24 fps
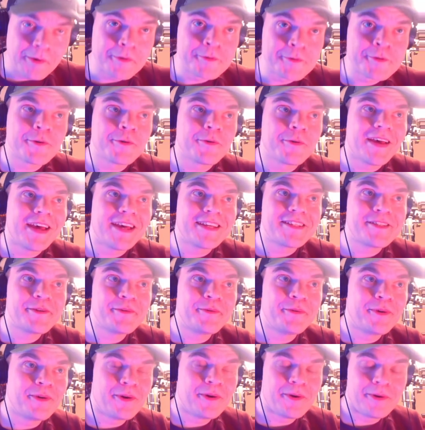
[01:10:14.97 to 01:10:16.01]
Also, as you
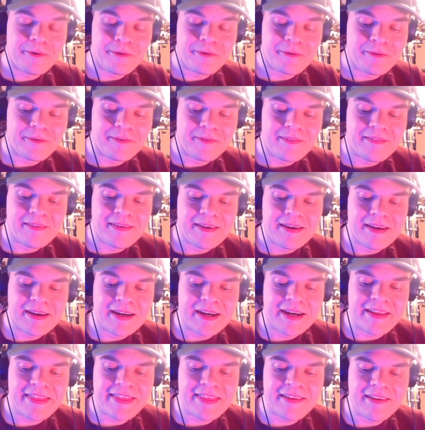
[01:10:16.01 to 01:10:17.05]
know,
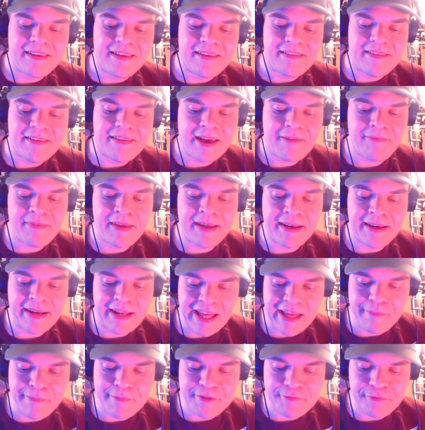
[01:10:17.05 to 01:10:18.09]
I think having
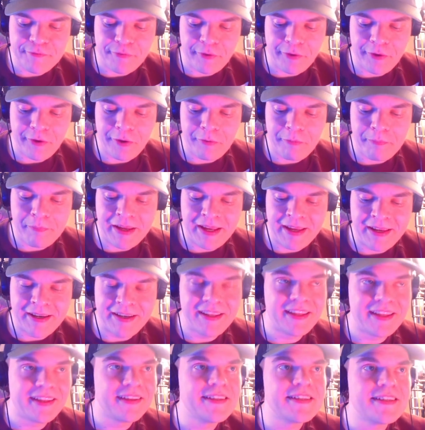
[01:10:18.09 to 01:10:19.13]
names for your
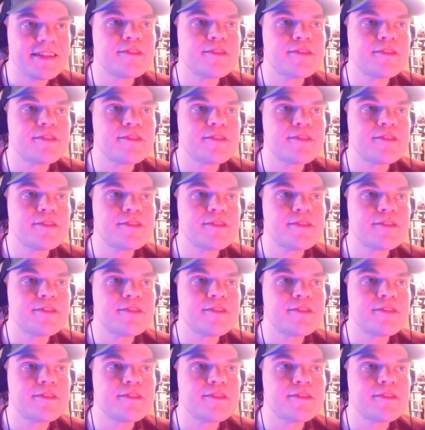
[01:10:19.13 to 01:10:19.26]
painting is